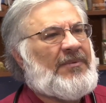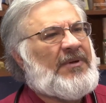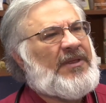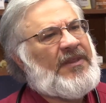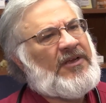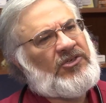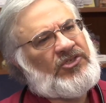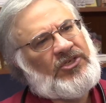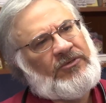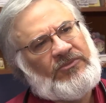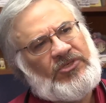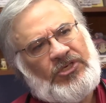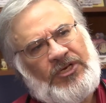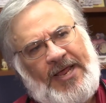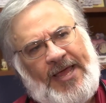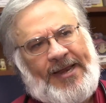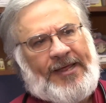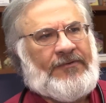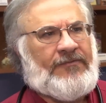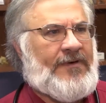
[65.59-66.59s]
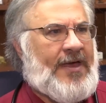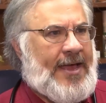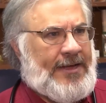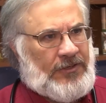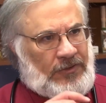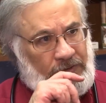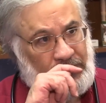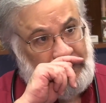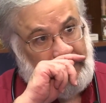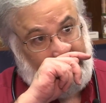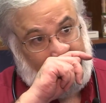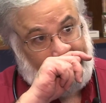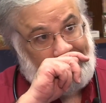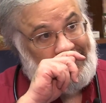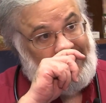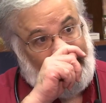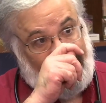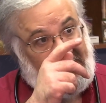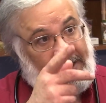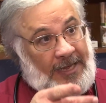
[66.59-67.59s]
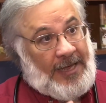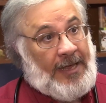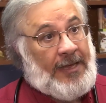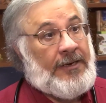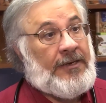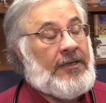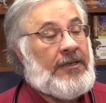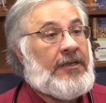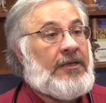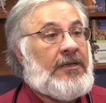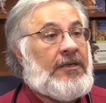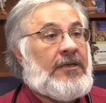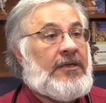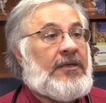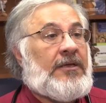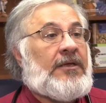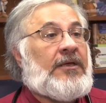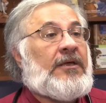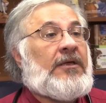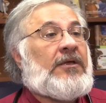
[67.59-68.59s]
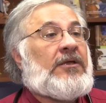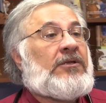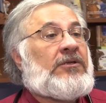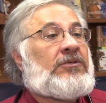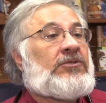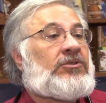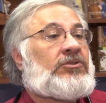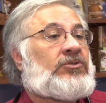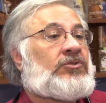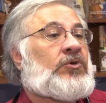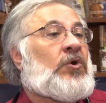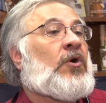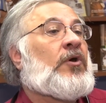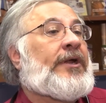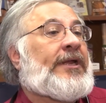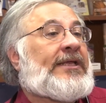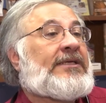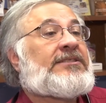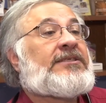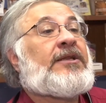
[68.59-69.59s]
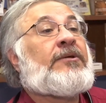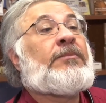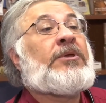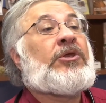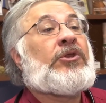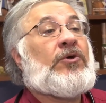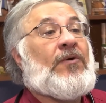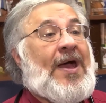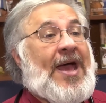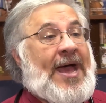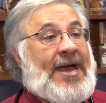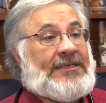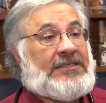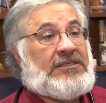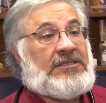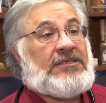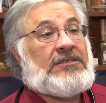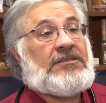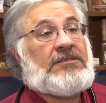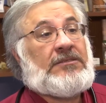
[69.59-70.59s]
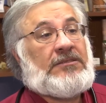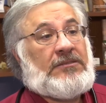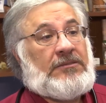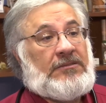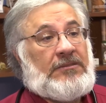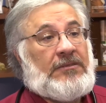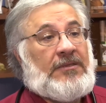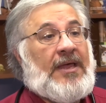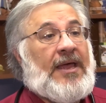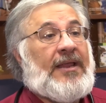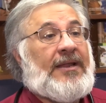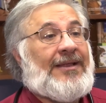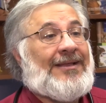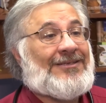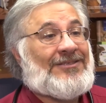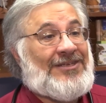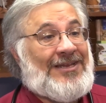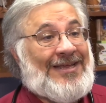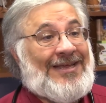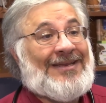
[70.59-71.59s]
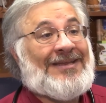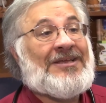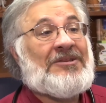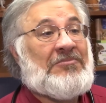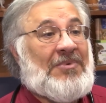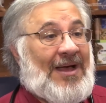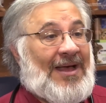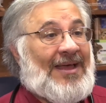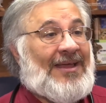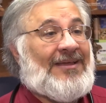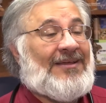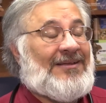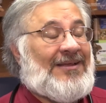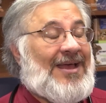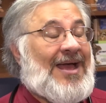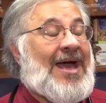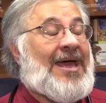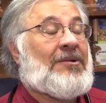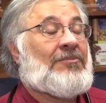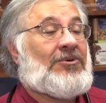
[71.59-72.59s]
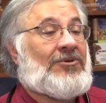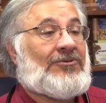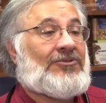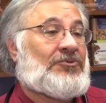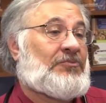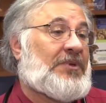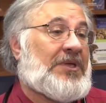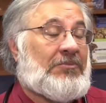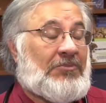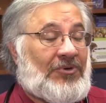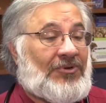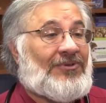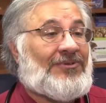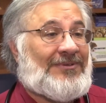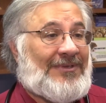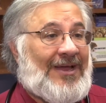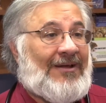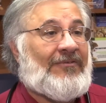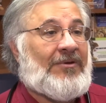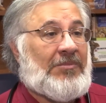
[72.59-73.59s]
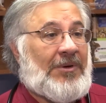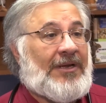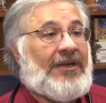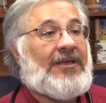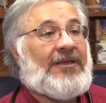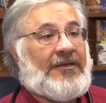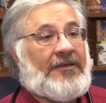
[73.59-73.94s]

I mean, there's some genetic factors and things like taurine that. Taurine is a chemical in the body? Taurine is an amino acid oh, amino that acid. is needed by animals, people, everybody.